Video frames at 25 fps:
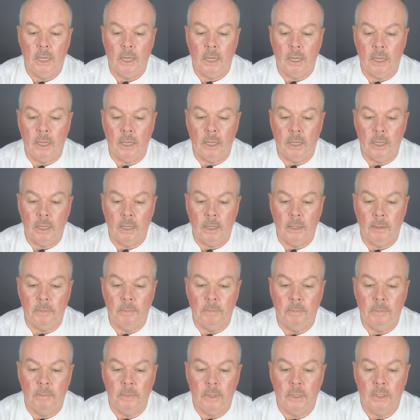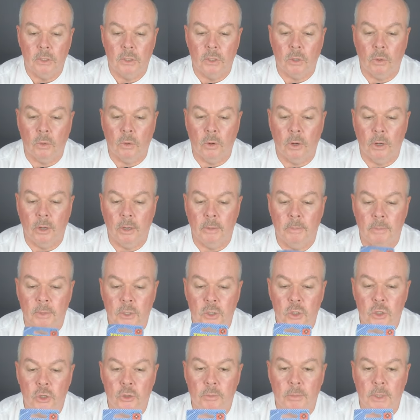Um, so I'm
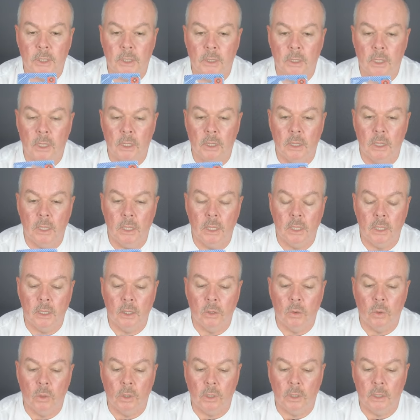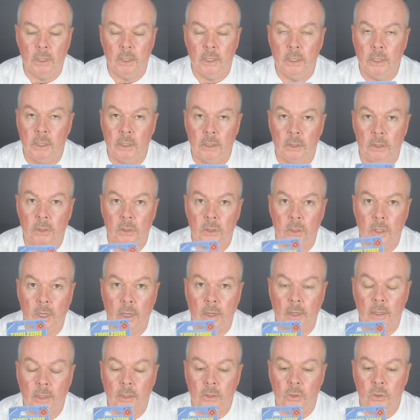assuming that the quality is
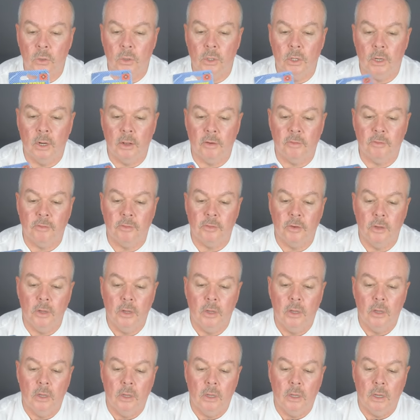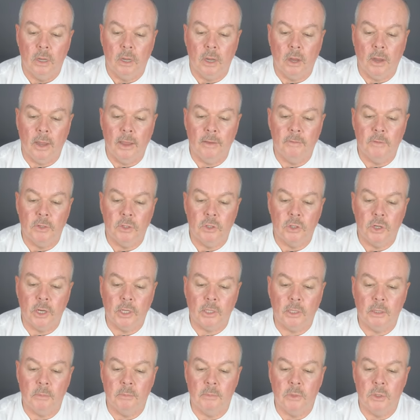uh, good enough. Uh, I haven't
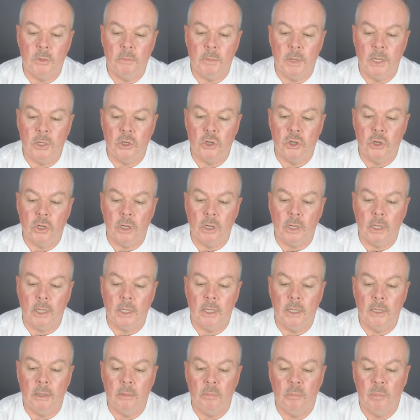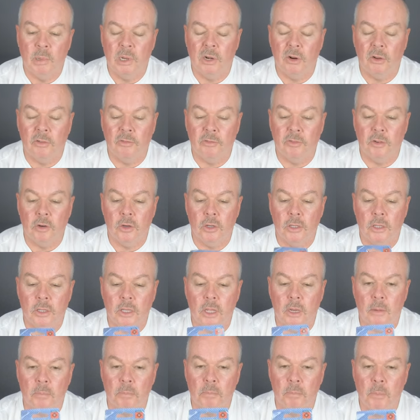checked them dimensionally, but I find
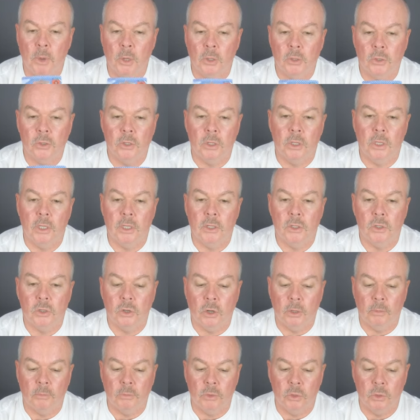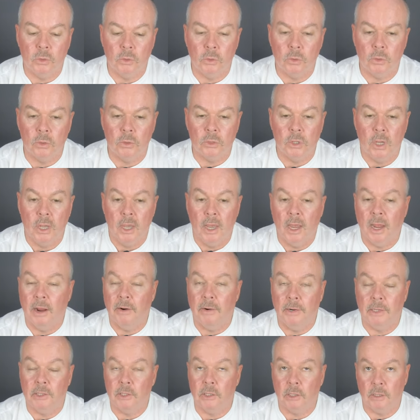that most of these type tools
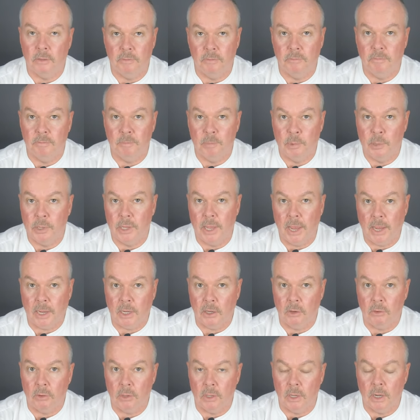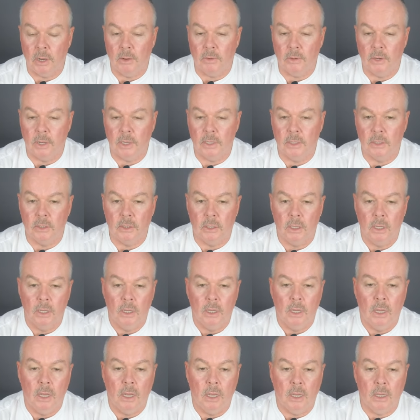are actually pretty accurate nowadays.
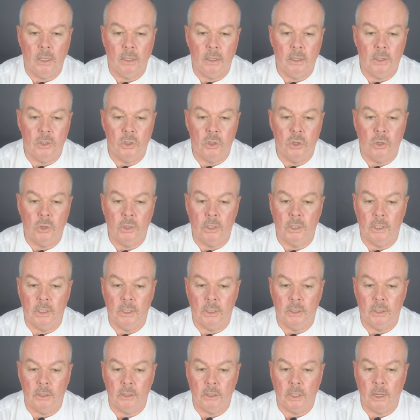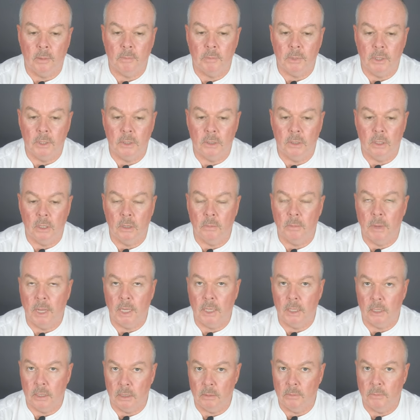Uh, the Chinese companies that are
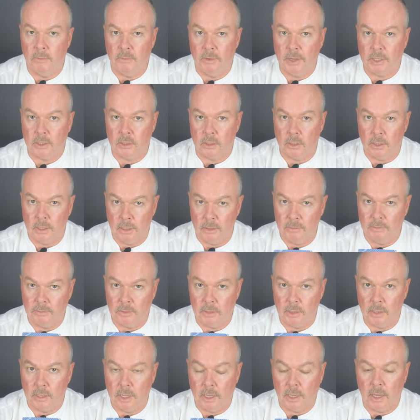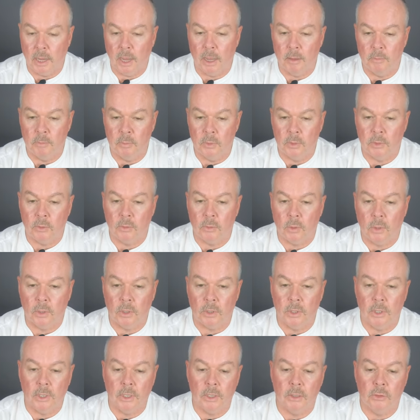making them have actually lifted their game with
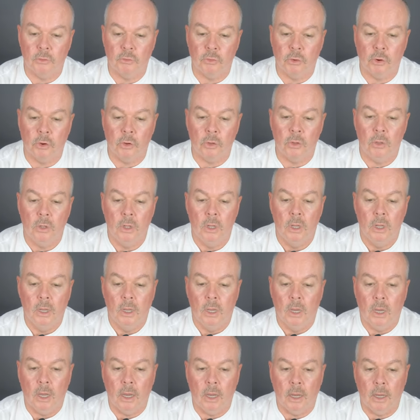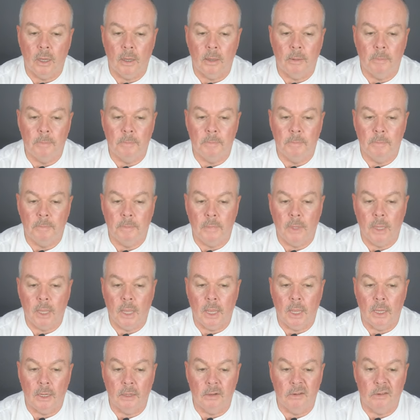quality control, um,
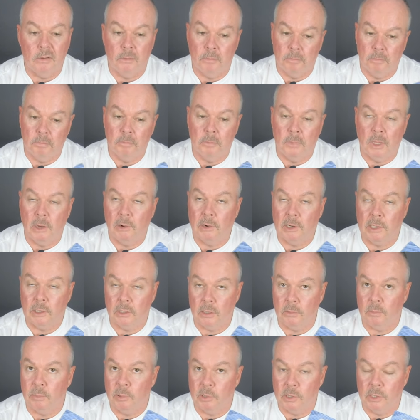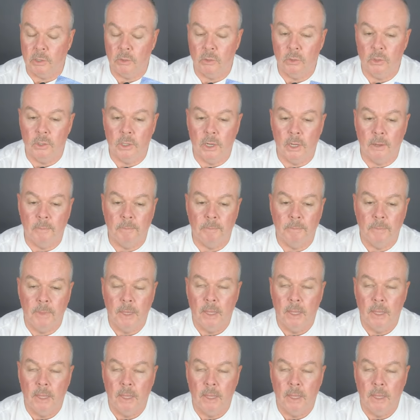and they're actually pretty good now.